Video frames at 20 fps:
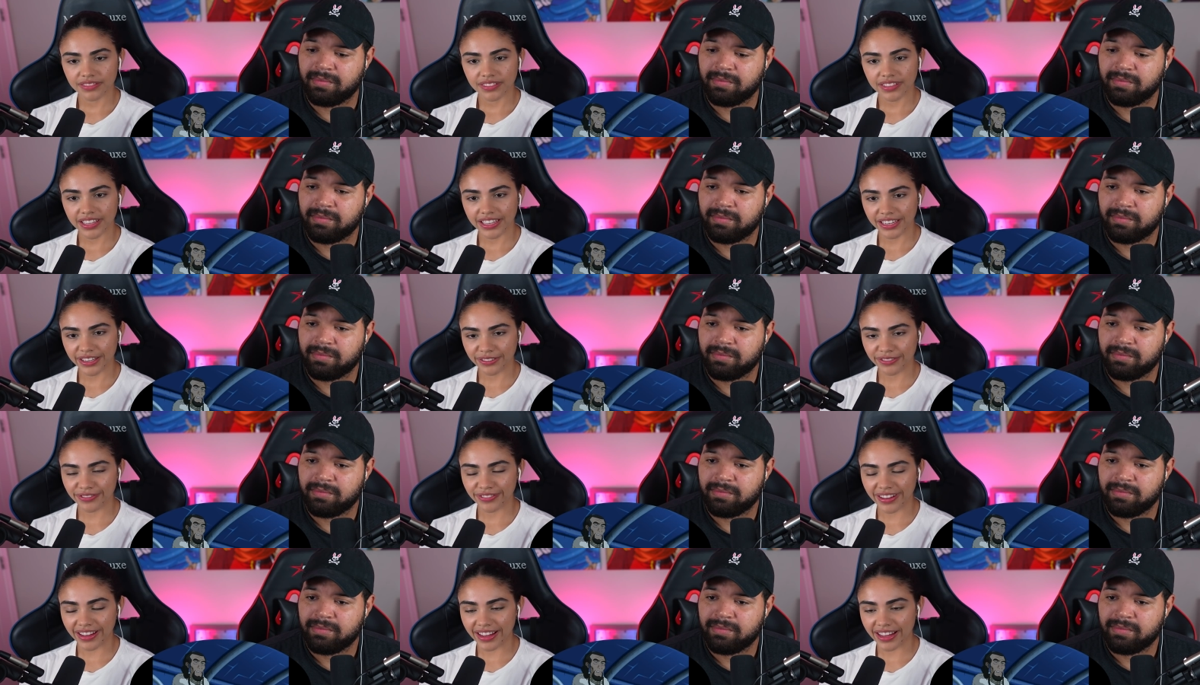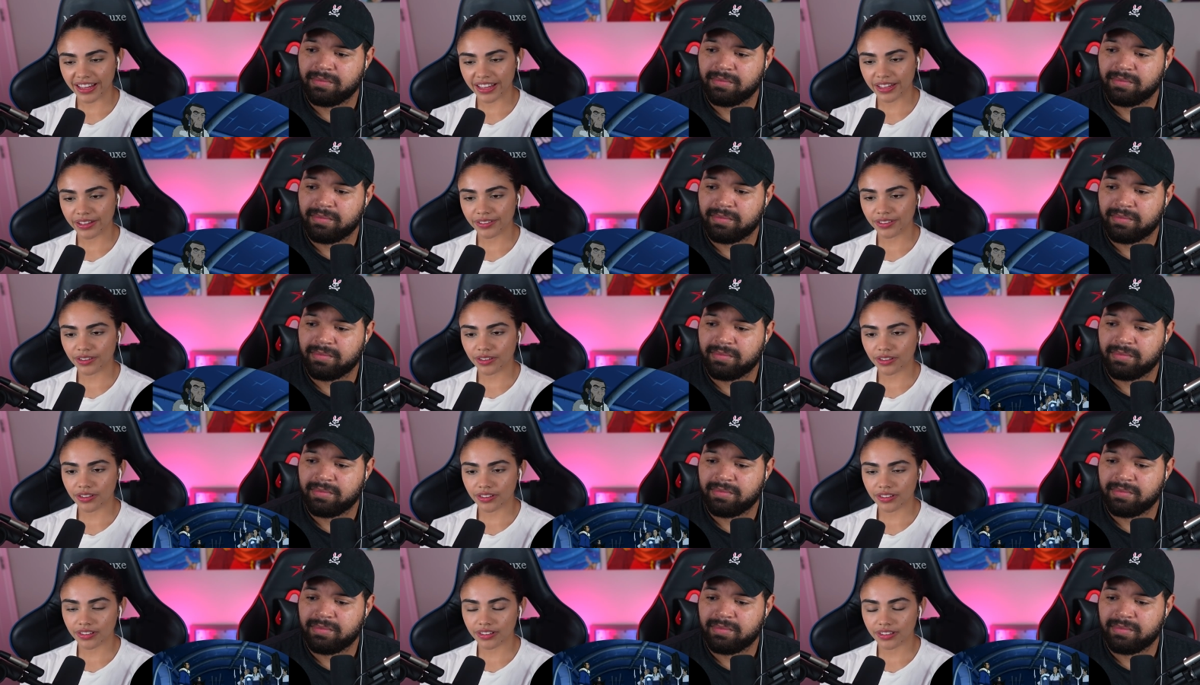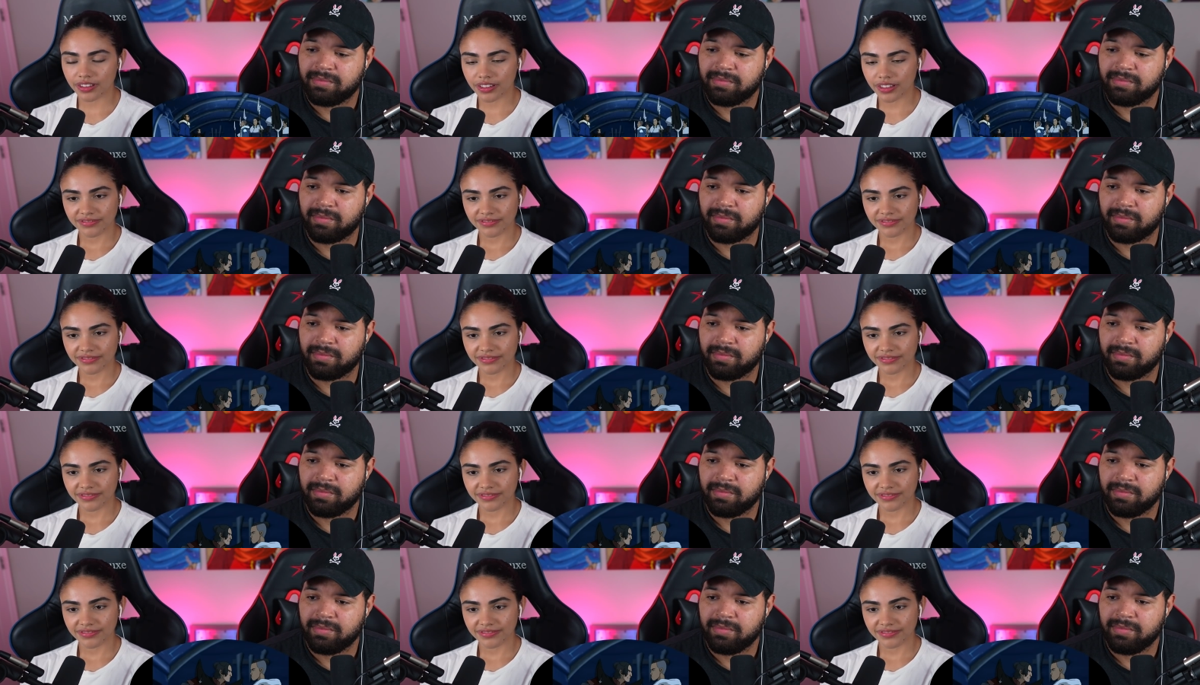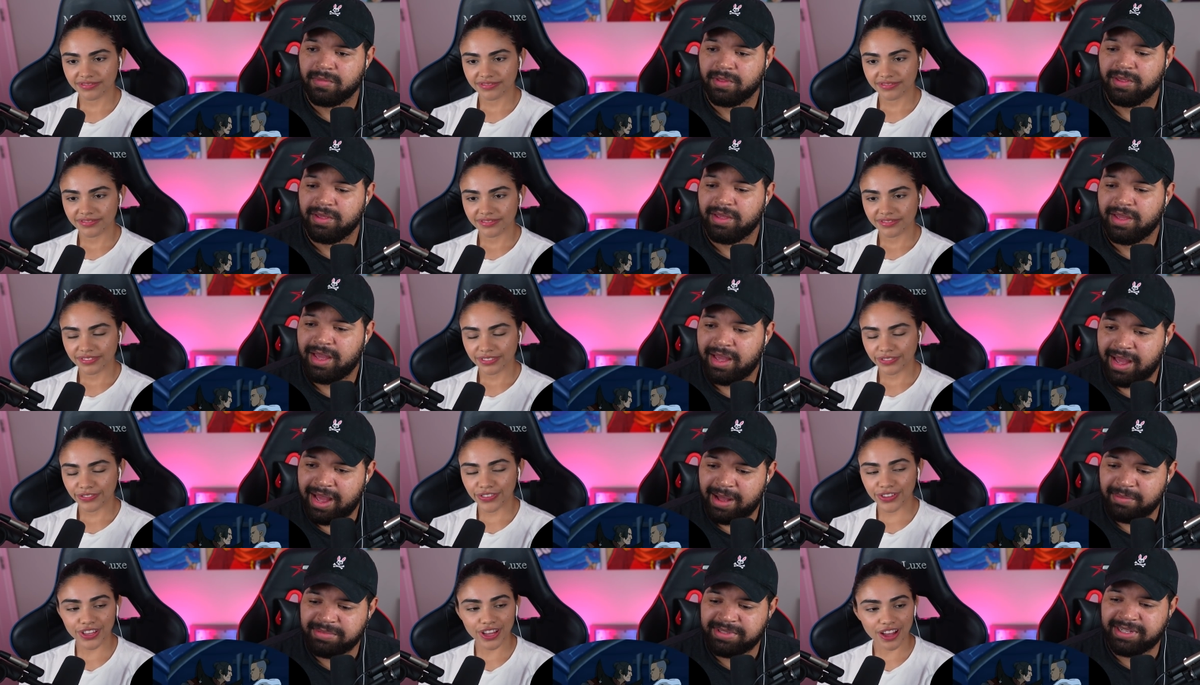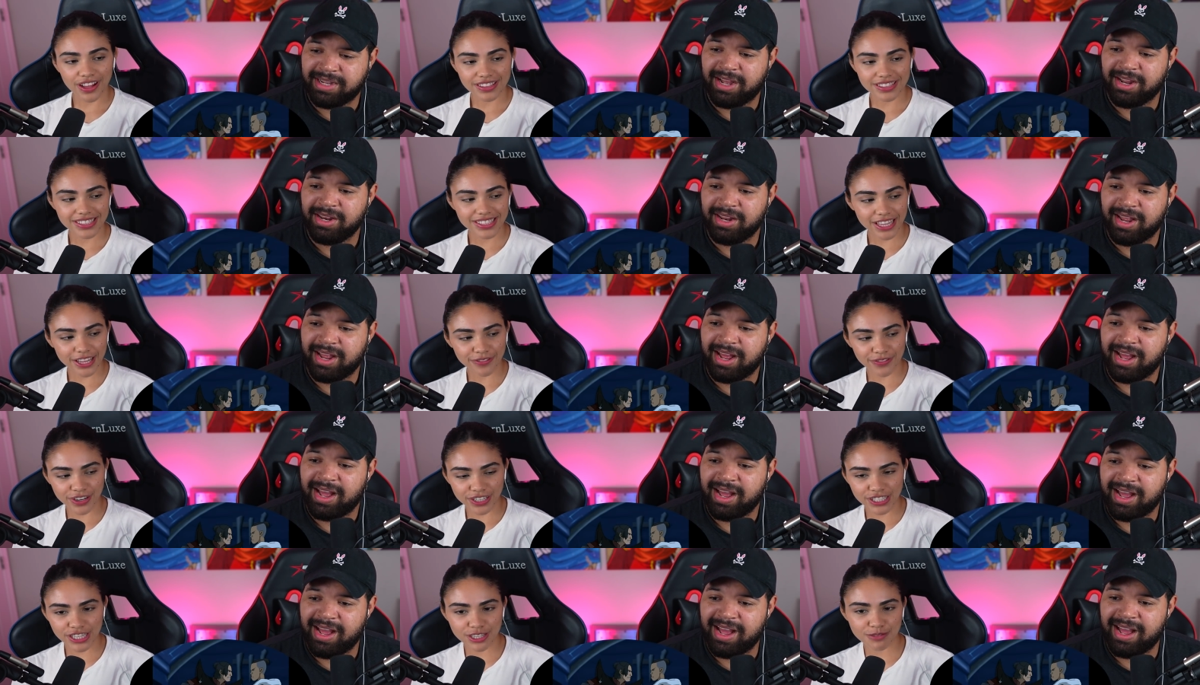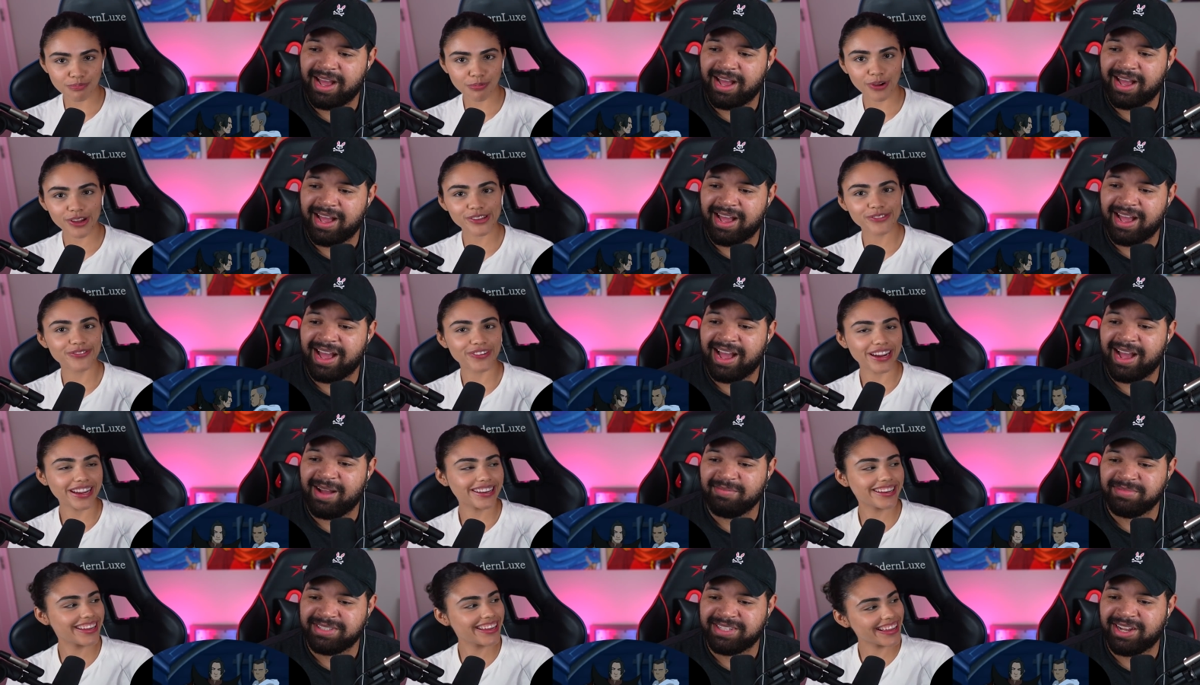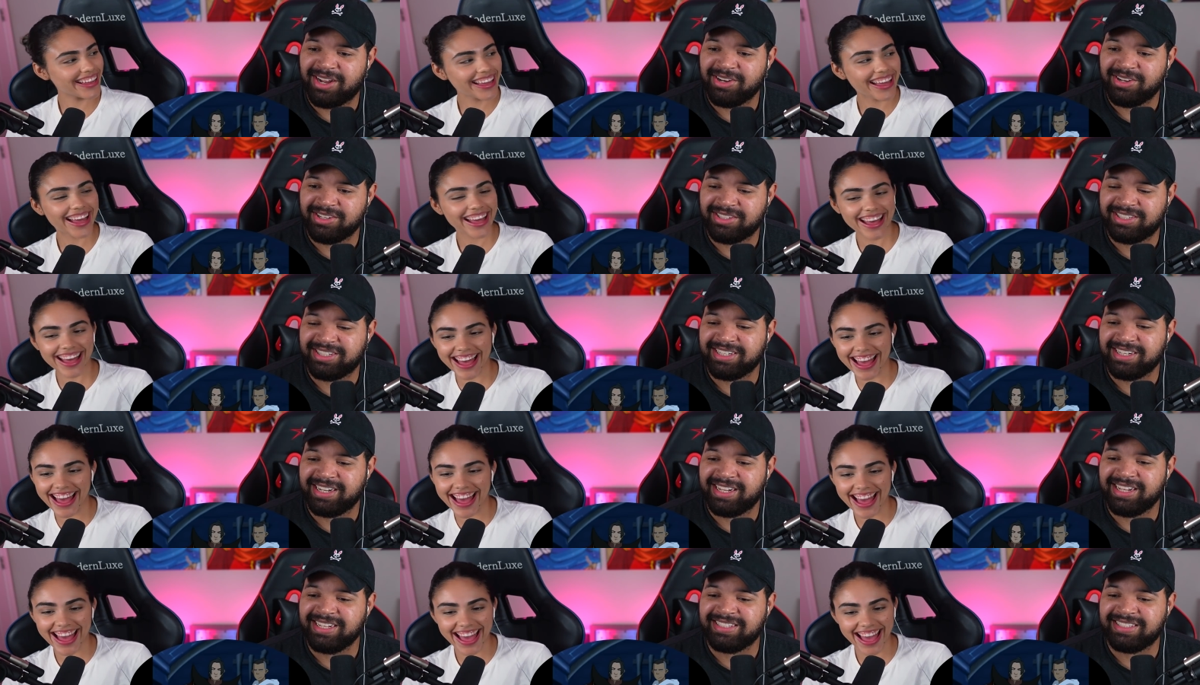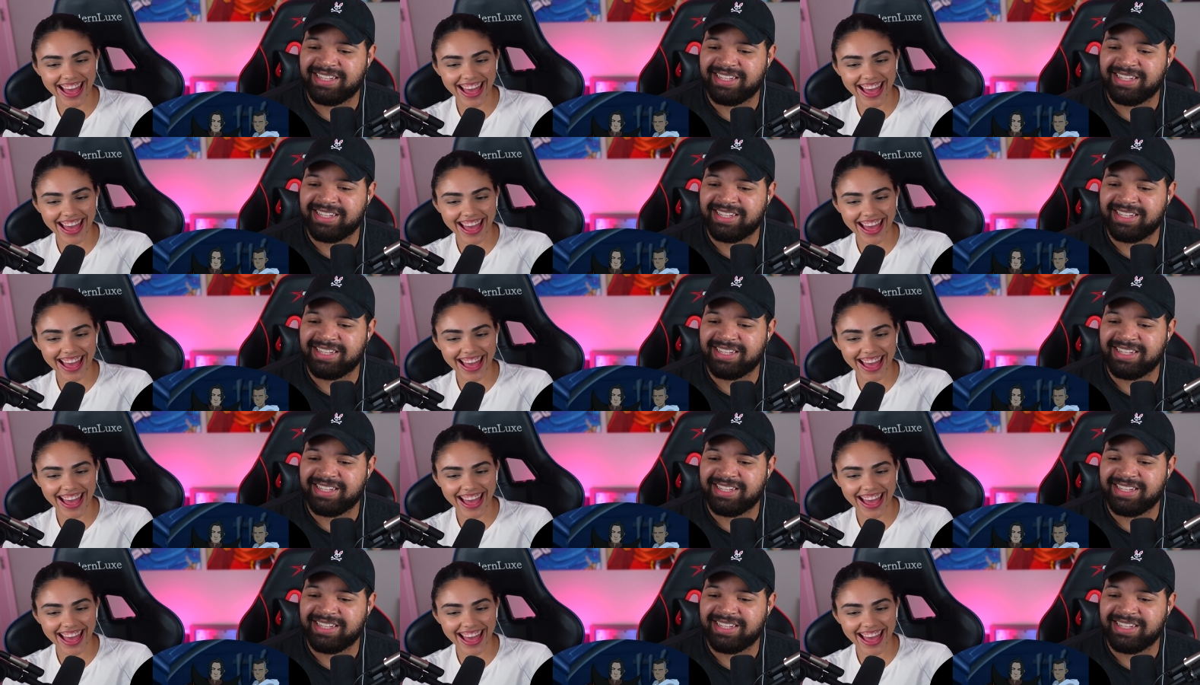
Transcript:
Speaker 1: 85. 85. Oh fiance you, versus boyfriend. I'm telling you, she, he's